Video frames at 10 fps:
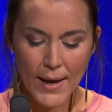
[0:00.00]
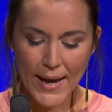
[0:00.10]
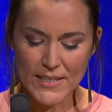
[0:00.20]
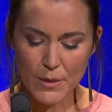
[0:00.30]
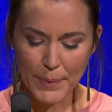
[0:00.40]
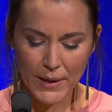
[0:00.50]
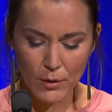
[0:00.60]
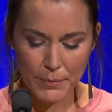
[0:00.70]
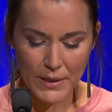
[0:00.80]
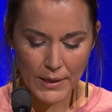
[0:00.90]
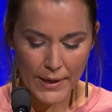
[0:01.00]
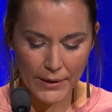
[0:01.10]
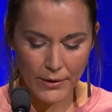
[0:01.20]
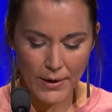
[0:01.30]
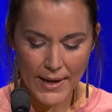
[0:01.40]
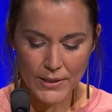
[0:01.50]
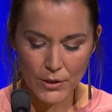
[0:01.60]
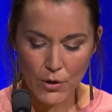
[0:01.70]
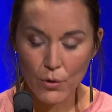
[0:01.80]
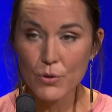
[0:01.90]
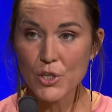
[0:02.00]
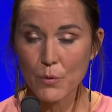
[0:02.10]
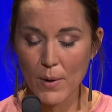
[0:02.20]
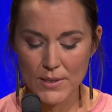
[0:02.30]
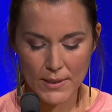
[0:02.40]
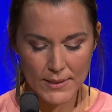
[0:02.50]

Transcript: As the panel mediator, I didn't know who she was at